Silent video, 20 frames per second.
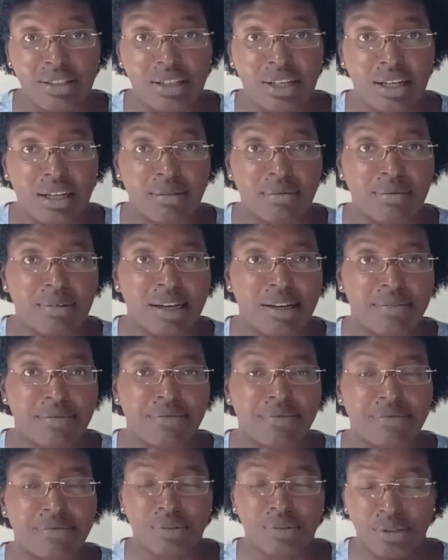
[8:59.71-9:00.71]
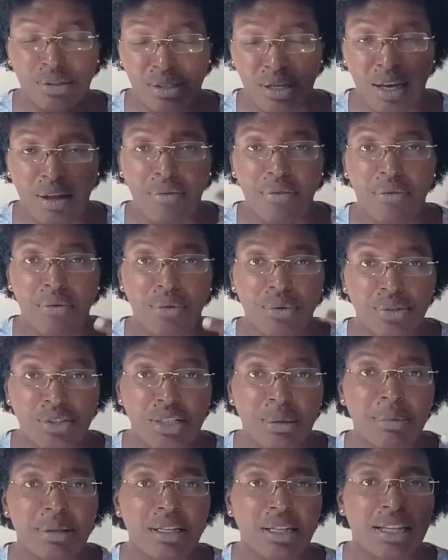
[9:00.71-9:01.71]
I've gone through
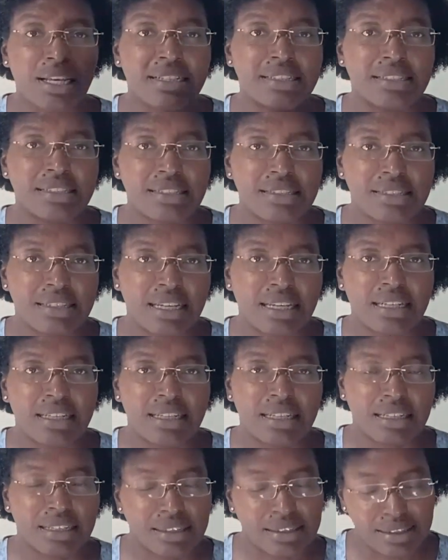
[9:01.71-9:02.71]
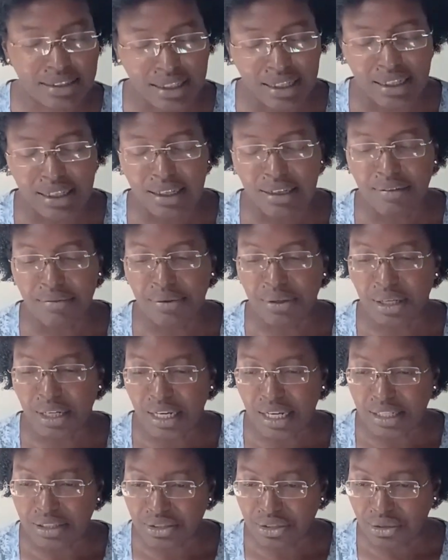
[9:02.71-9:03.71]
some of the lessons and it is very
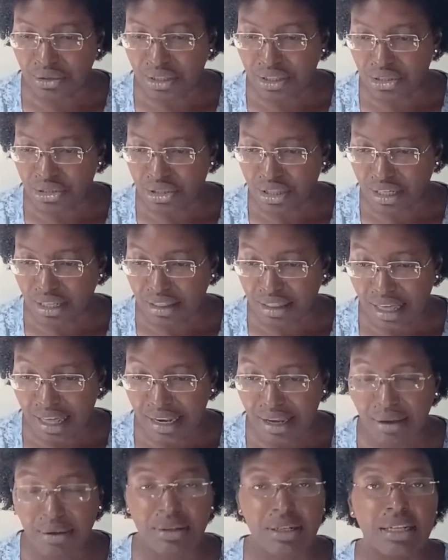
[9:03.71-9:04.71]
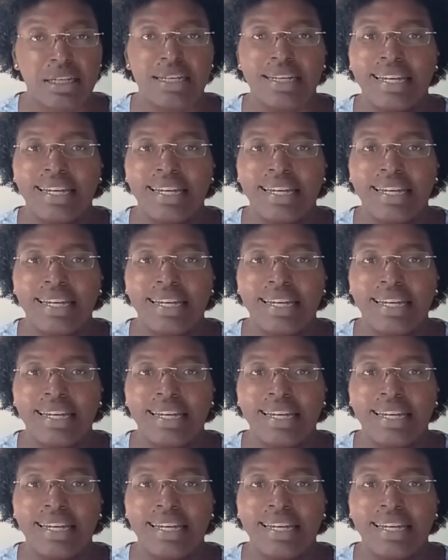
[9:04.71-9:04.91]
nice, so you can check that out.